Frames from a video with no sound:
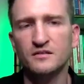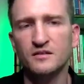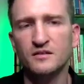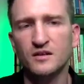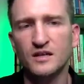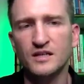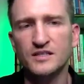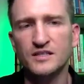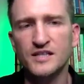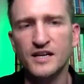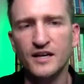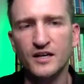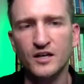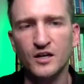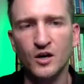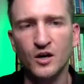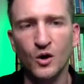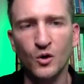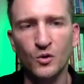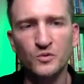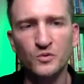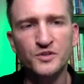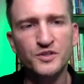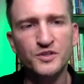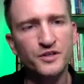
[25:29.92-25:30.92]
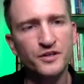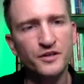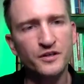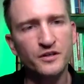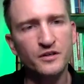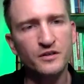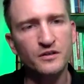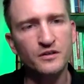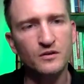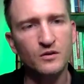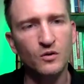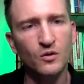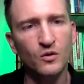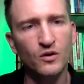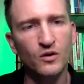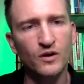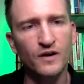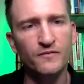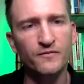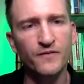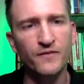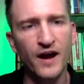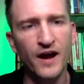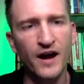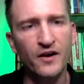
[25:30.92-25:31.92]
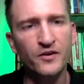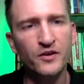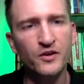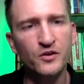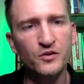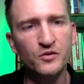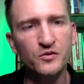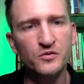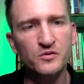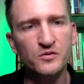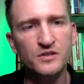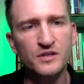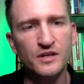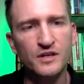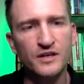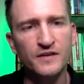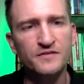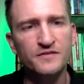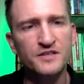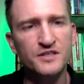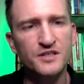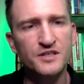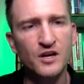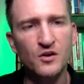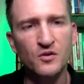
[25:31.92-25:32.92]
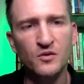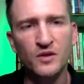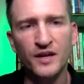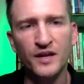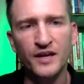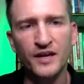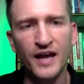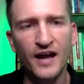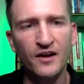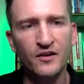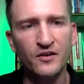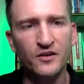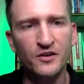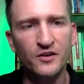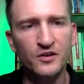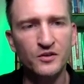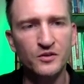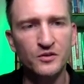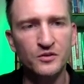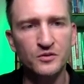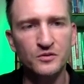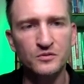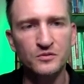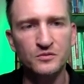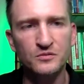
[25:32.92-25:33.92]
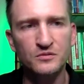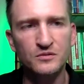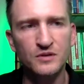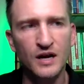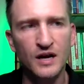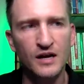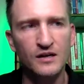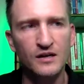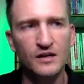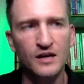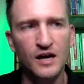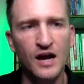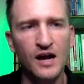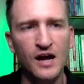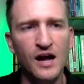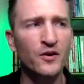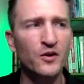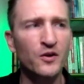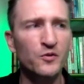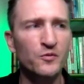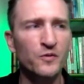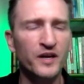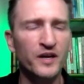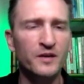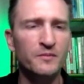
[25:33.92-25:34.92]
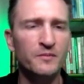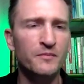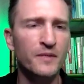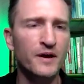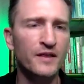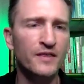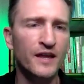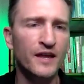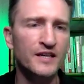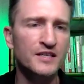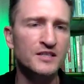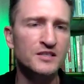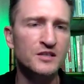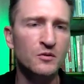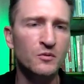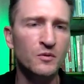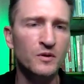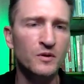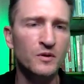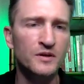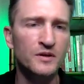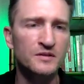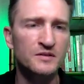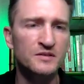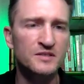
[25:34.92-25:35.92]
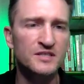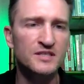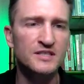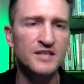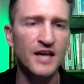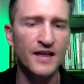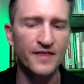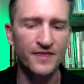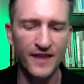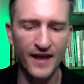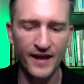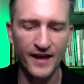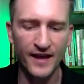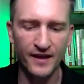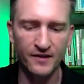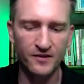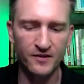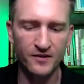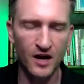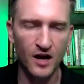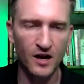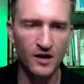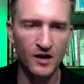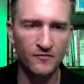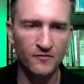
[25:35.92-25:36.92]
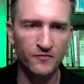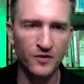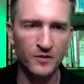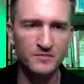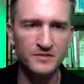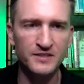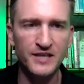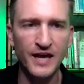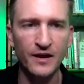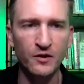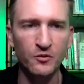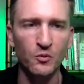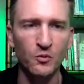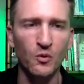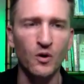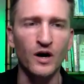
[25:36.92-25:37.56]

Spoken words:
Is that a culture or a values? And if so, like how do you recommend like someone set that from day